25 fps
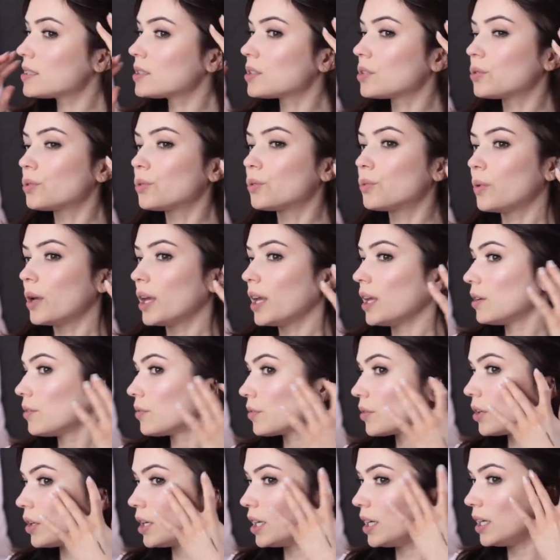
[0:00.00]
subtle way of
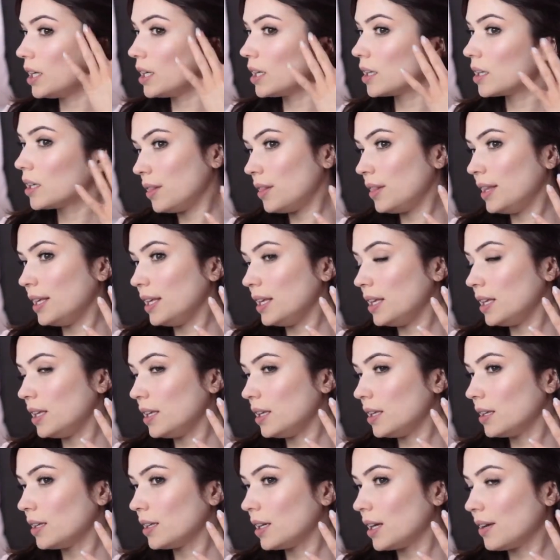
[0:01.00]
creating
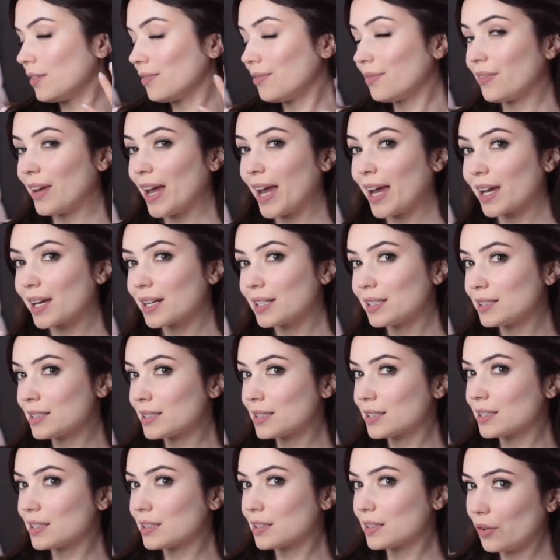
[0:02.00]
the
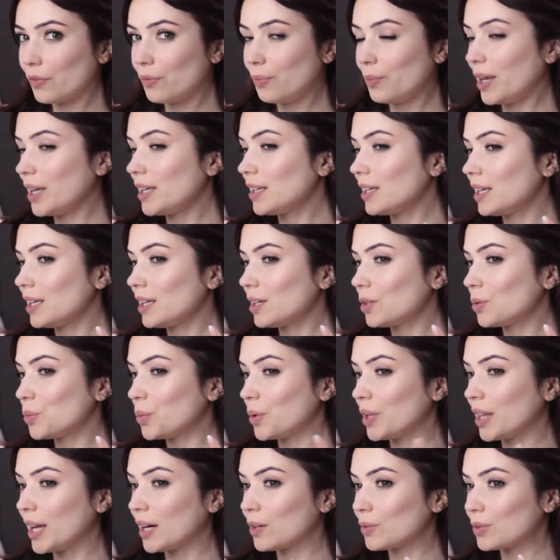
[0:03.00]
effect of baking
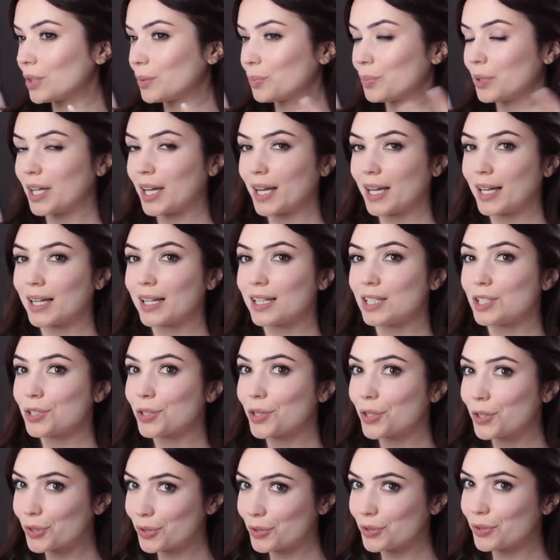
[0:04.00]
without applying a
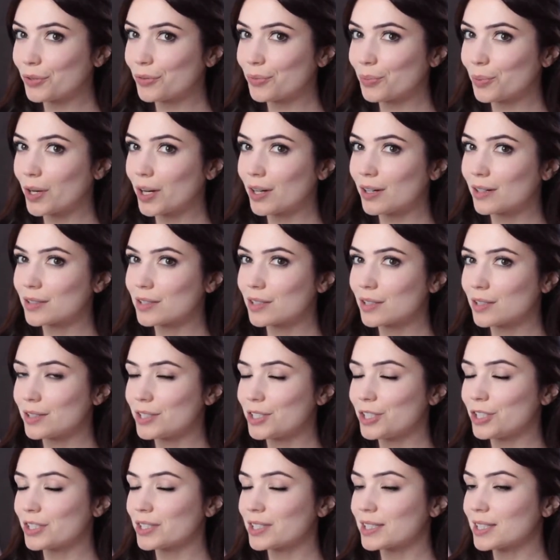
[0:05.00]
ton of product
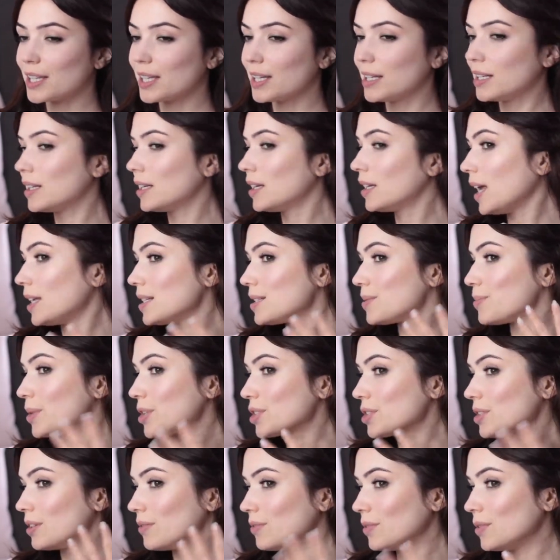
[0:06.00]
onto your skin,
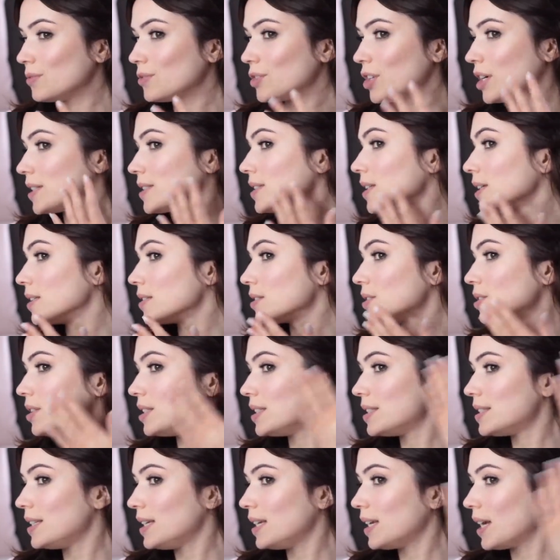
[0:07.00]
especially if you have dry skin. So
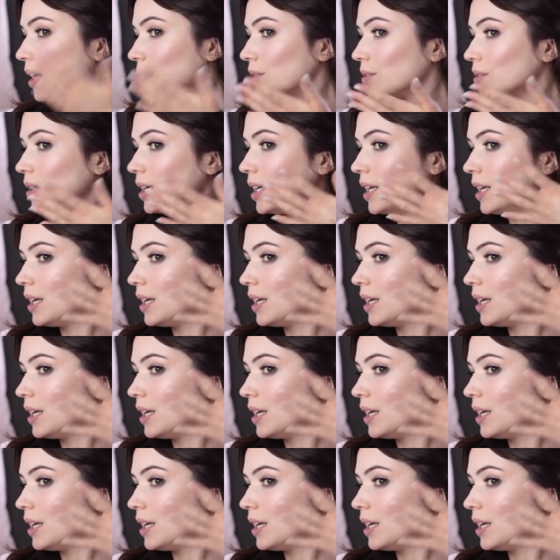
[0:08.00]
you see how